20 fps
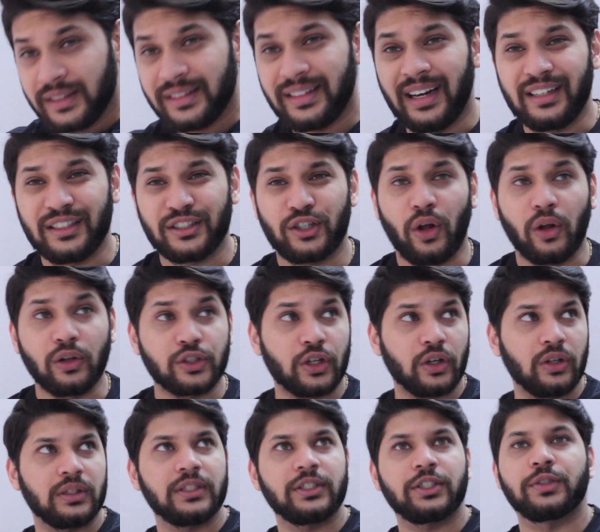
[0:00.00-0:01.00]
There is also
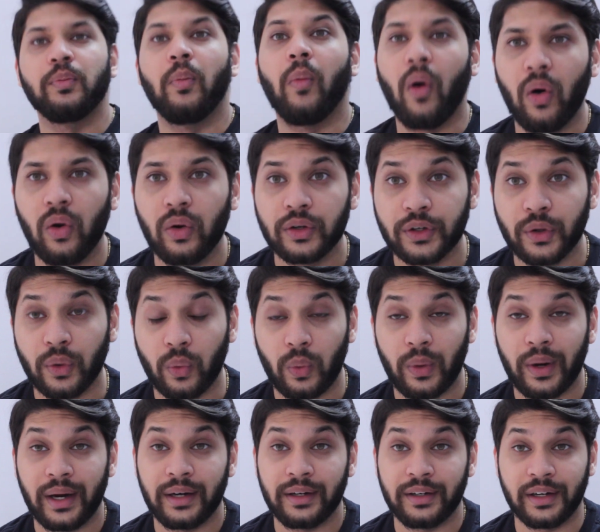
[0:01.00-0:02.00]
this mode
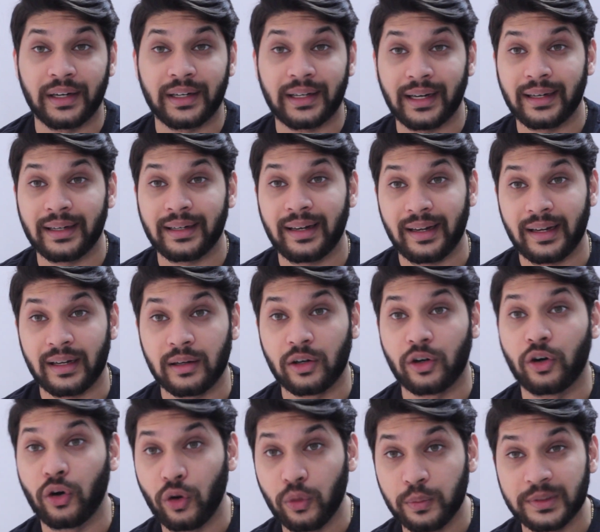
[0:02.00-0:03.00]
where it can take a
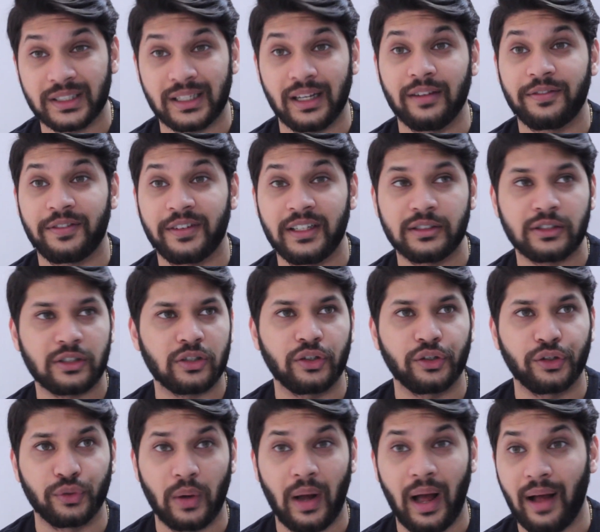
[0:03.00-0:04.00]
group selfie, so
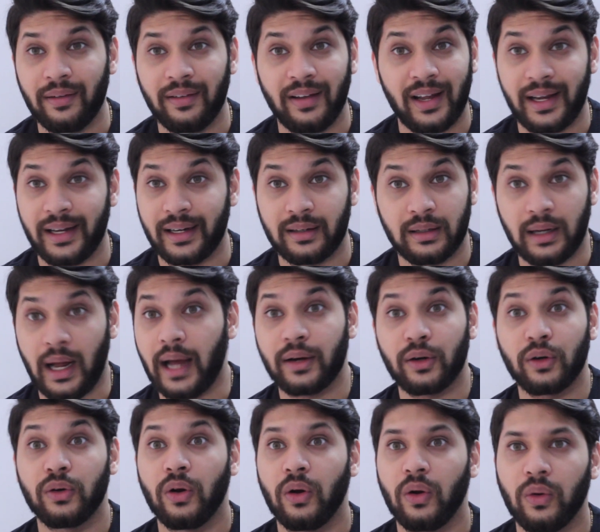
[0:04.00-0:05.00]
you have like, I
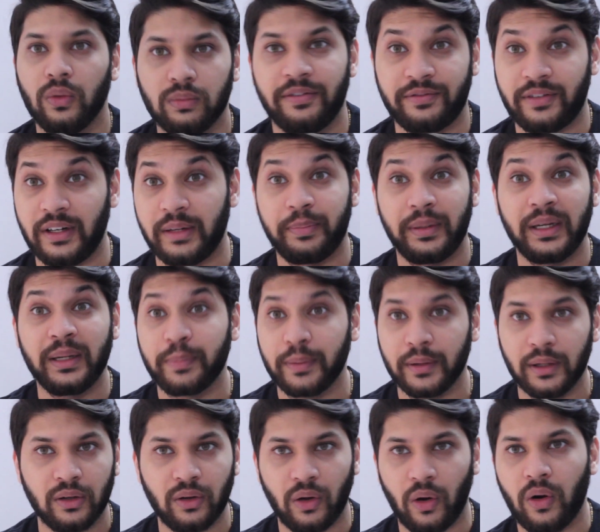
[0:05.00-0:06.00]
don't know, 50
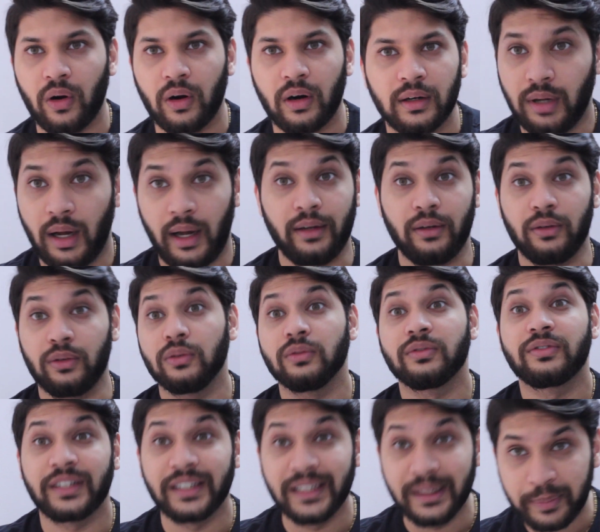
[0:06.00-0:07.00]
people or I don't know,
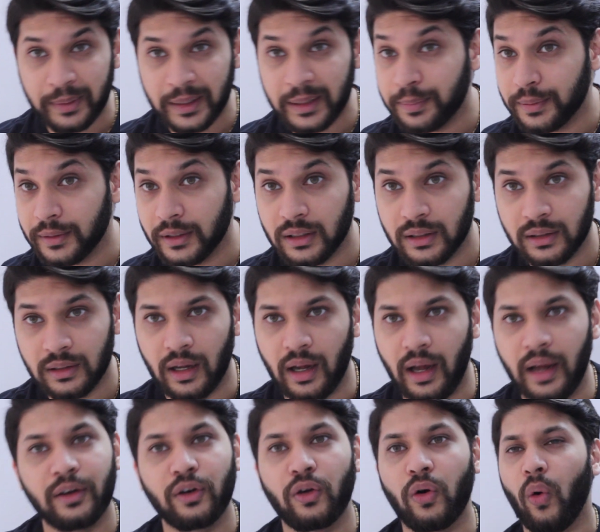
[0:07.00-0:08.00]
3 people.
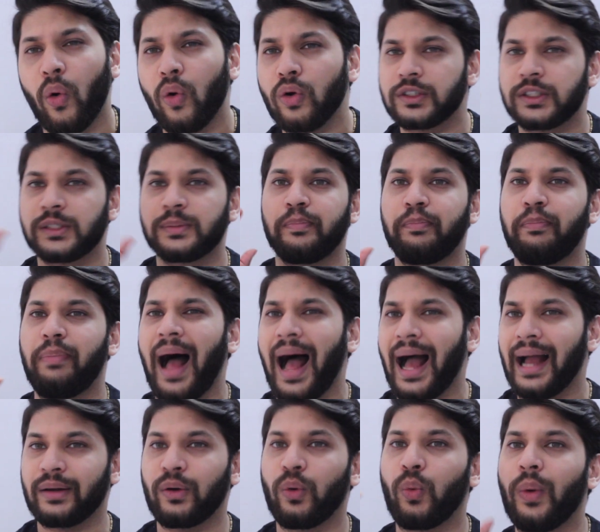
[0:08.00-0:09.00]
It goes
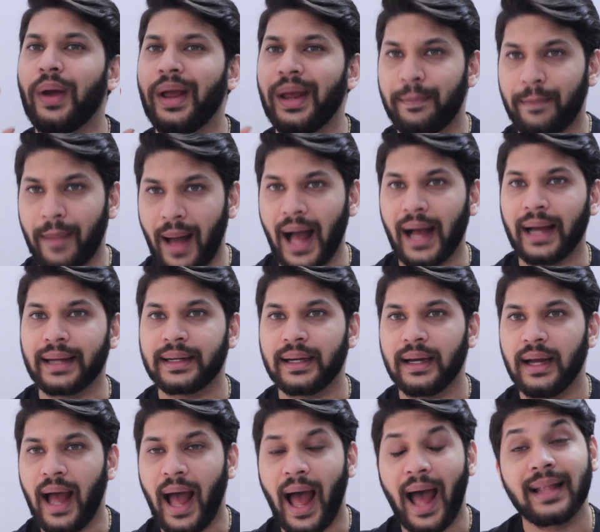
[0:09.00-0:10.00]
back, way back,
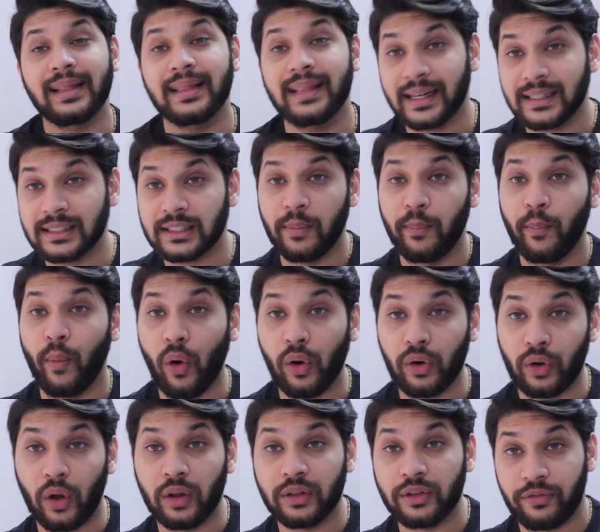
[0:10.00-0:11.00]
and there's a mode
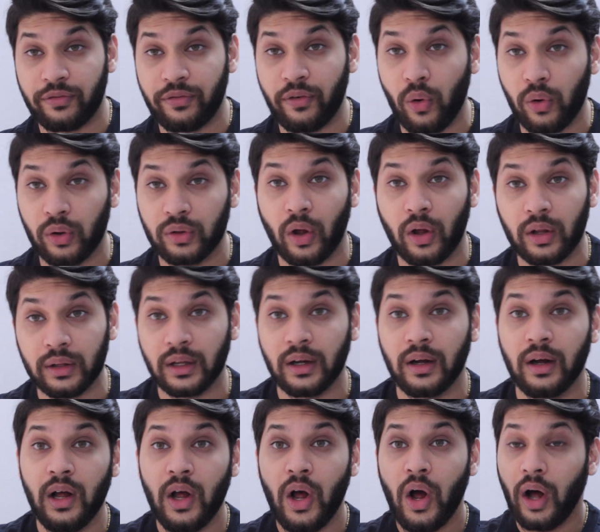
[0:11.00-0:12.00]
on the phone, on
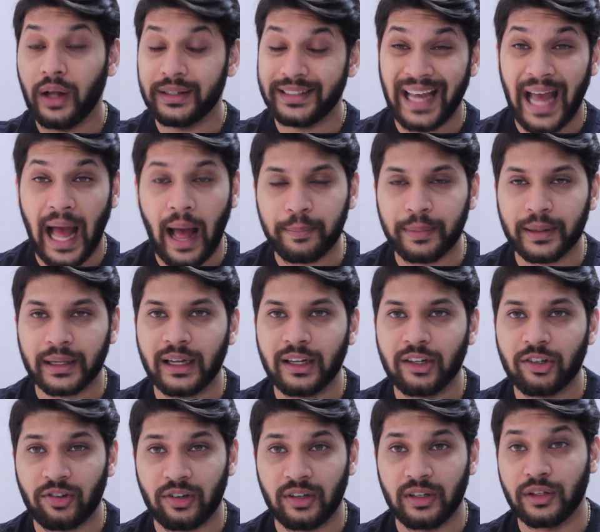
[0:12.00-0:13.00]
the
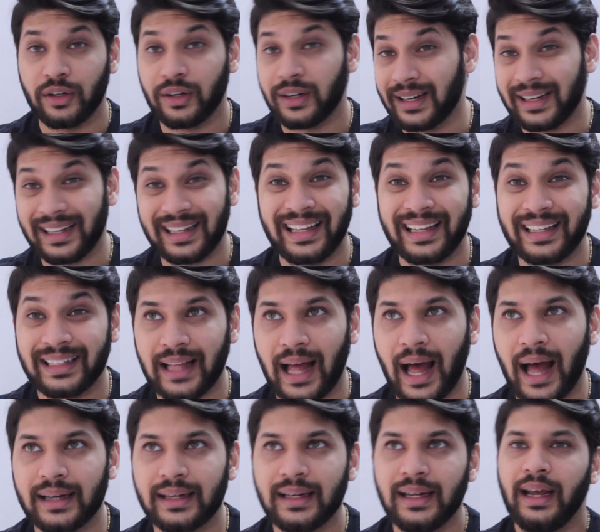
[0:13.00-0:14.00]
application. You can click
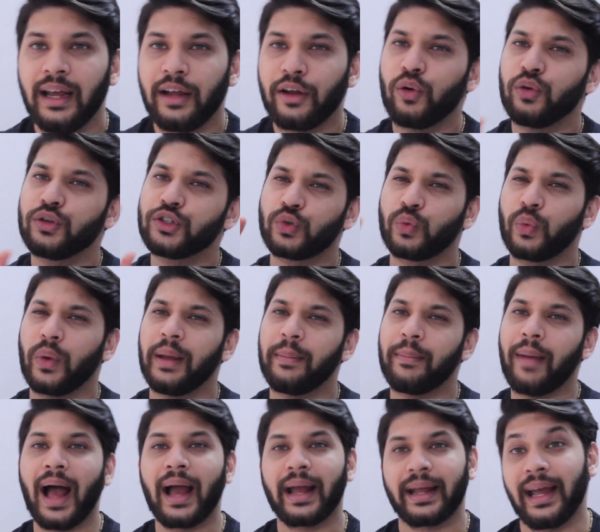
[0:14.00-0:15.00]
that, goes way
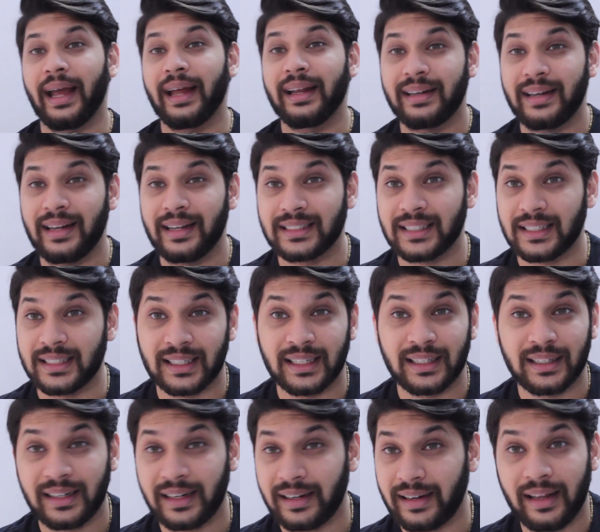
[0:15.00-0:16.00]
back and takes a
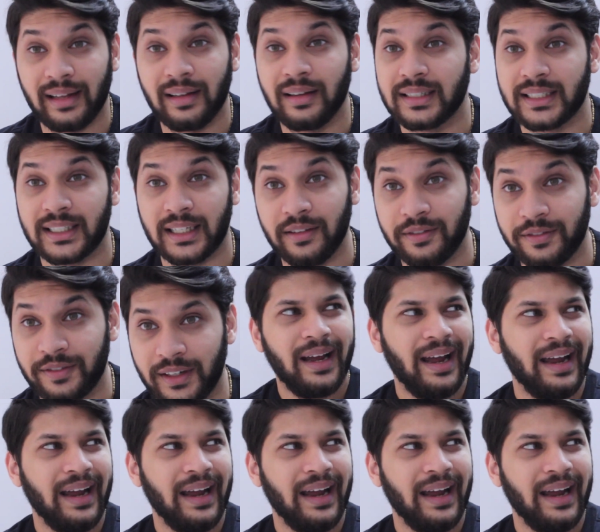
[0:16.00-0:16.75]
killer selfie.